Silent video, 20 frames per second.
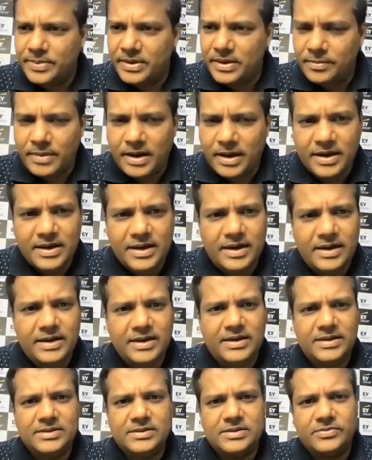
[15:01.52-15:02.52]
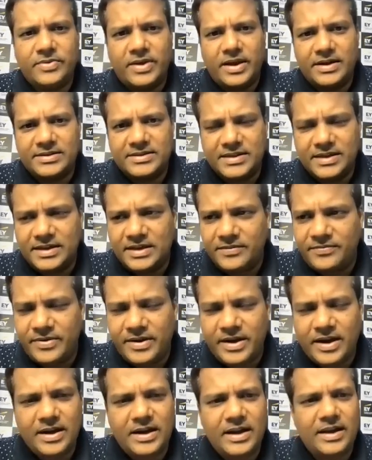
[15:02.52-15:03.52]
so principal market is
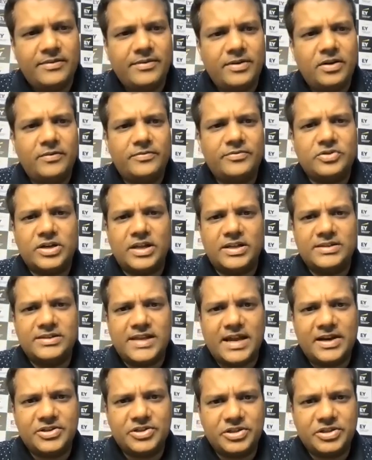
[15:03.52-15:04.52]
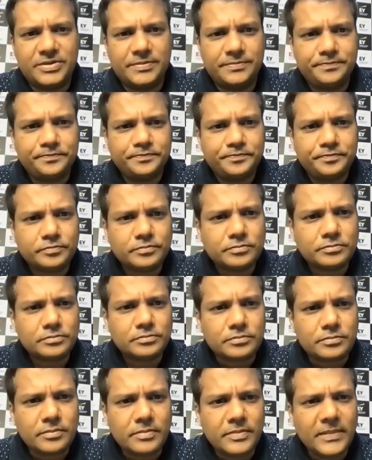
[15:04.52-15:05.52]
where significant level of
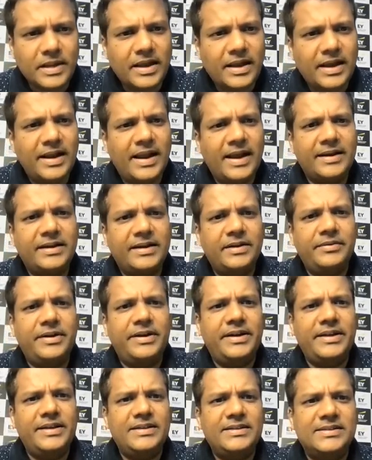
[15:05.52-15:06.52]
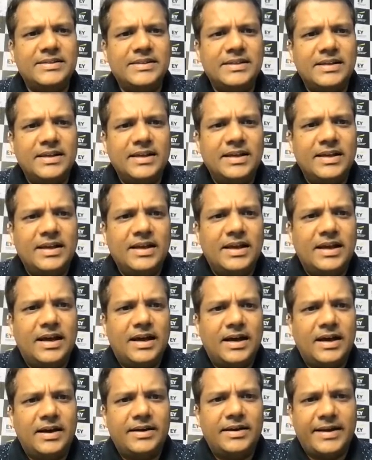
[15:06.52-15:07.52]
transaction and
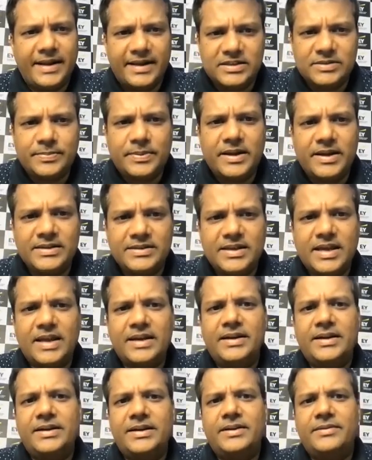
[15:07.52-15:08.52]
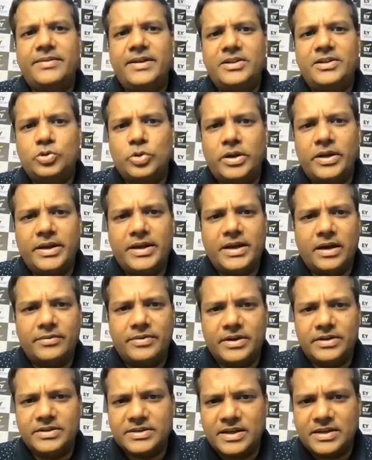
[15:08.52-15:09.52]
activities takes place, and it
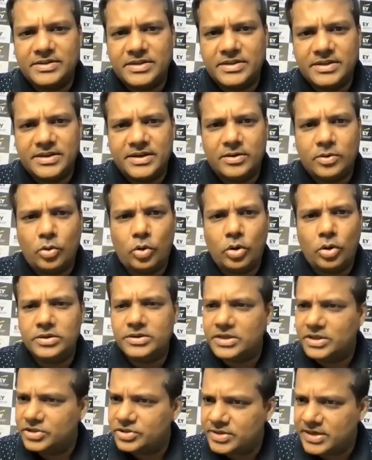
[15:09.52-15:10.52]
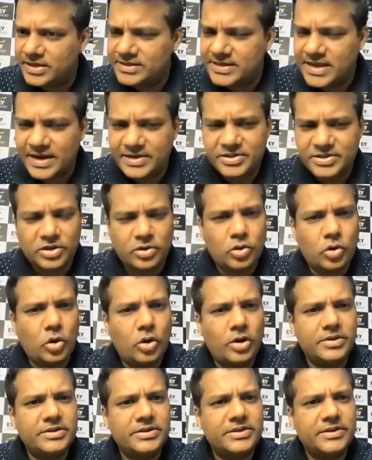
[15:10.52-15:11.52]
eventually consider all such
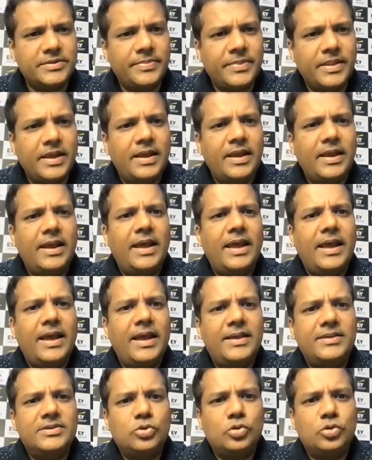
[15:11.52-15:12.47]
transaction cost.